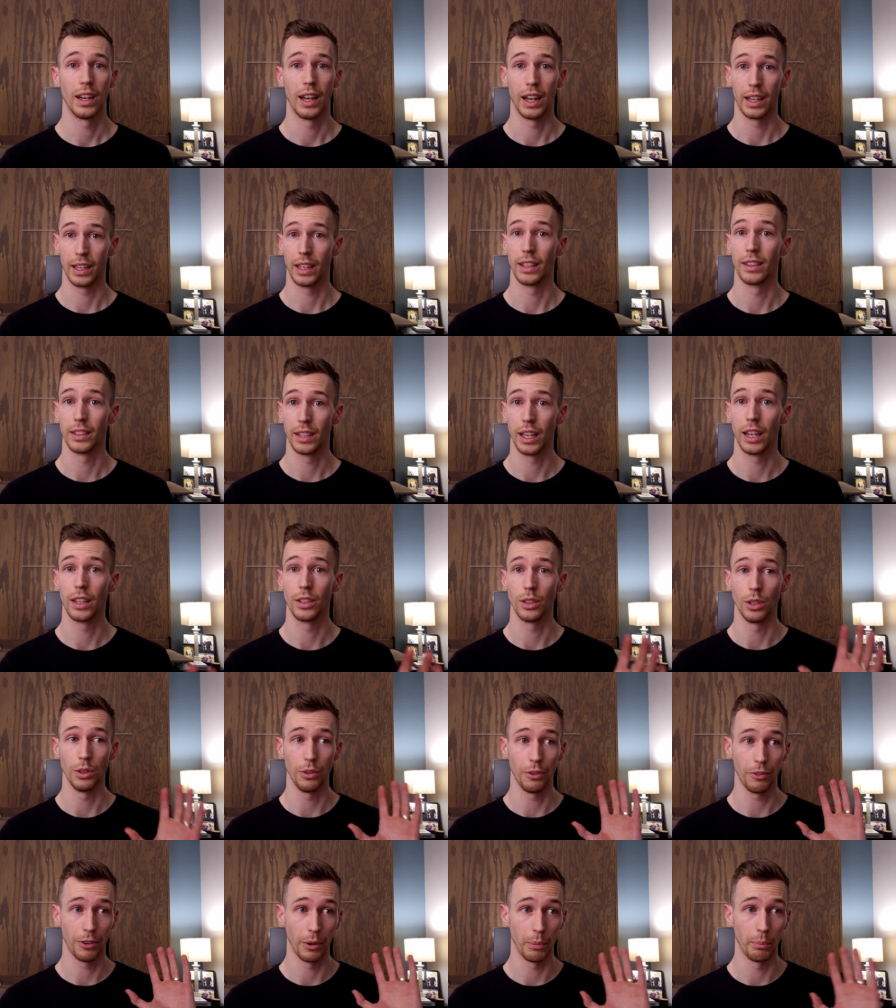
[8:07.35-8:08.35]
I can tell
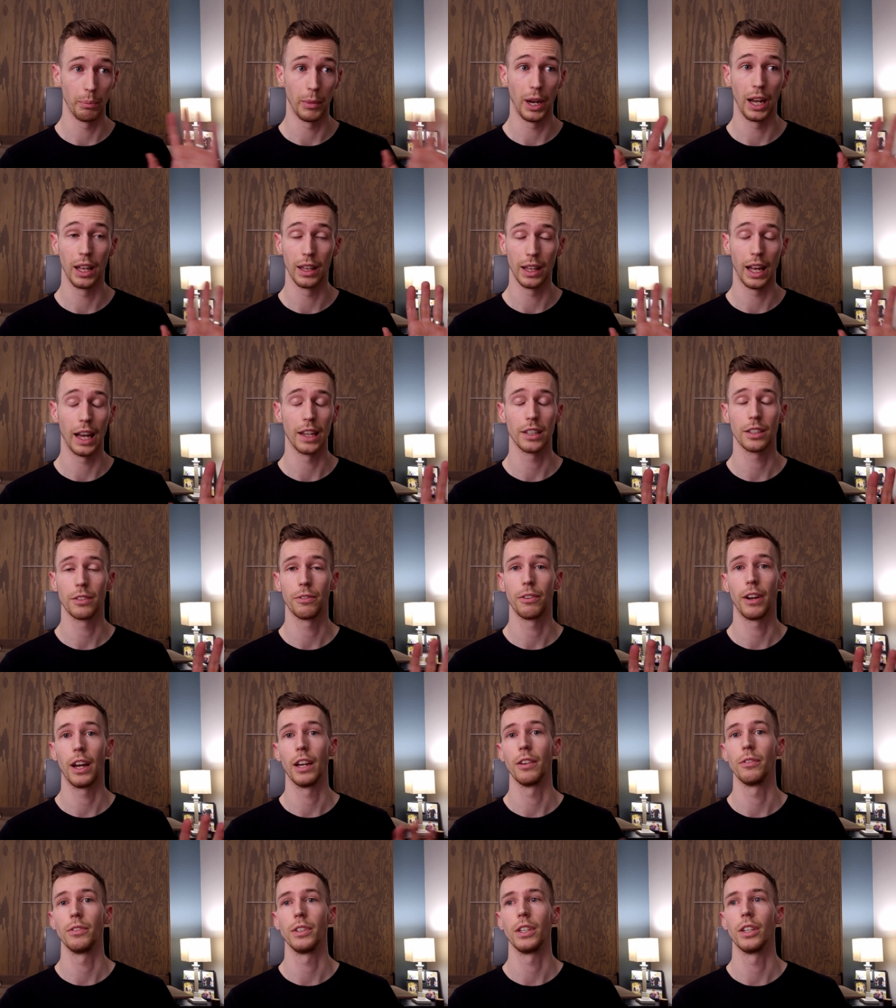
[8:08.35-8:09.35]
you from my last
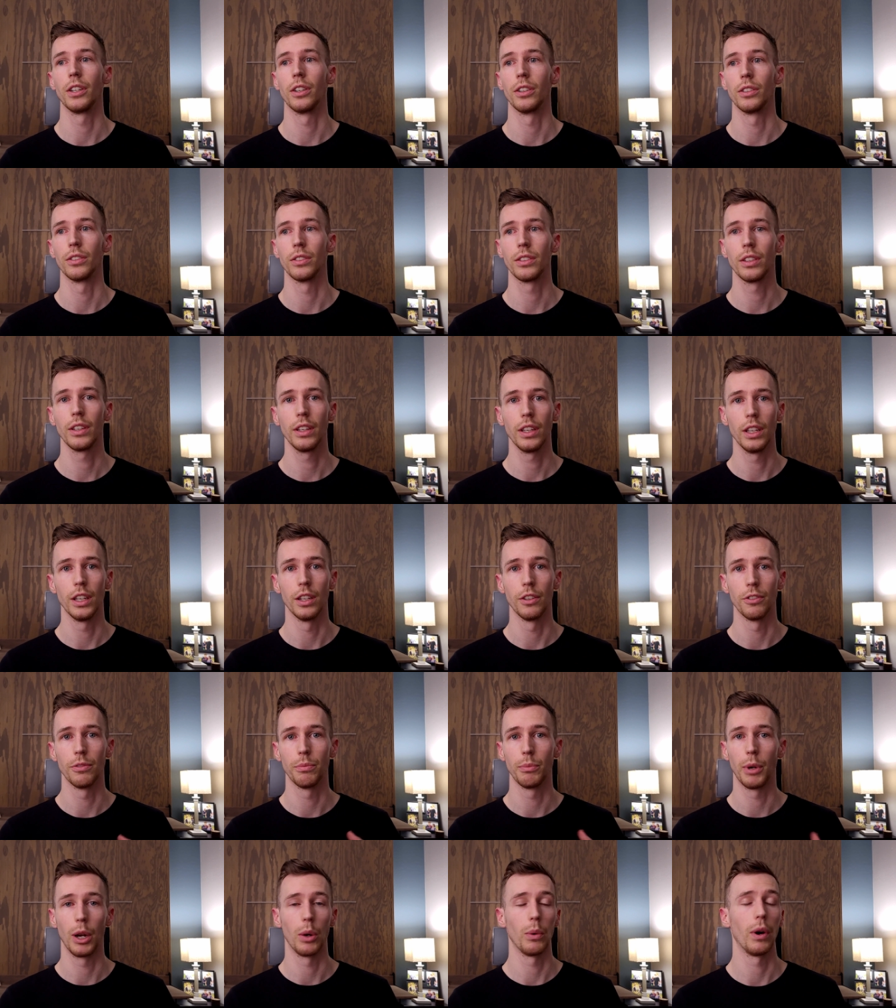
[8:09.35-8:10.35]
5 years,
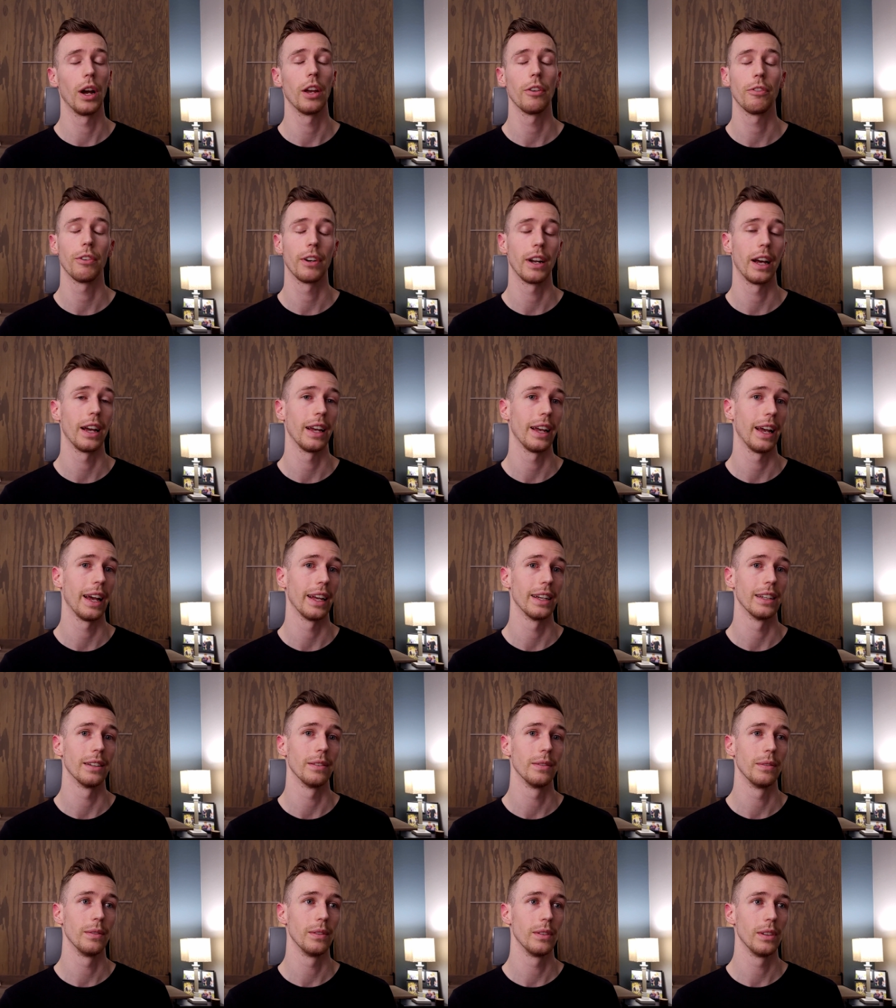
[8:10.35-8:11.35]
if my wife and I had
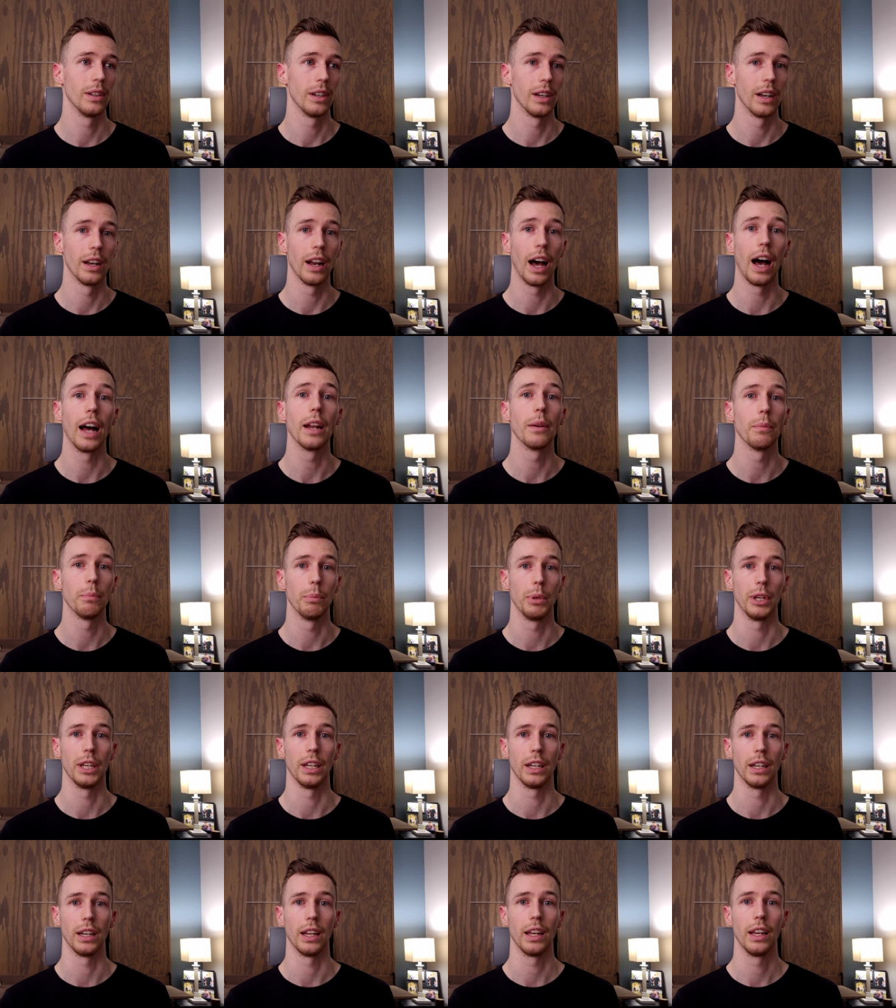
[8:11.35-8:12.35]
not
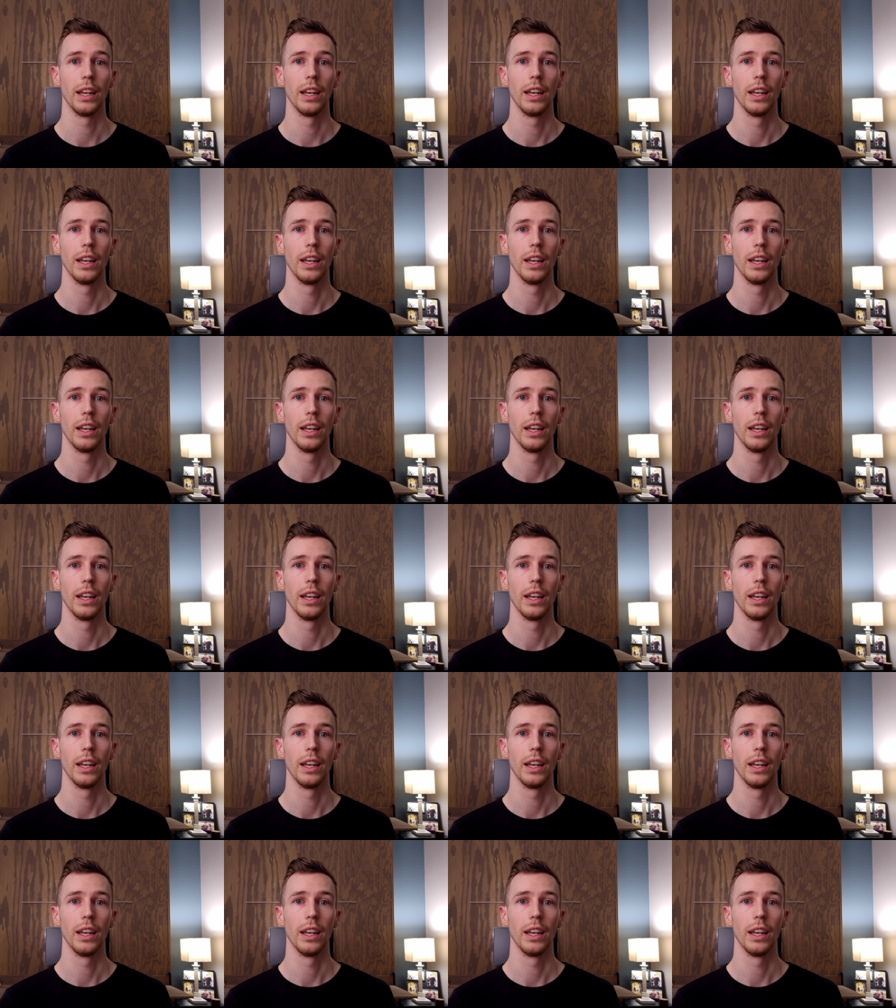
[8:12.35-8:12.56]
been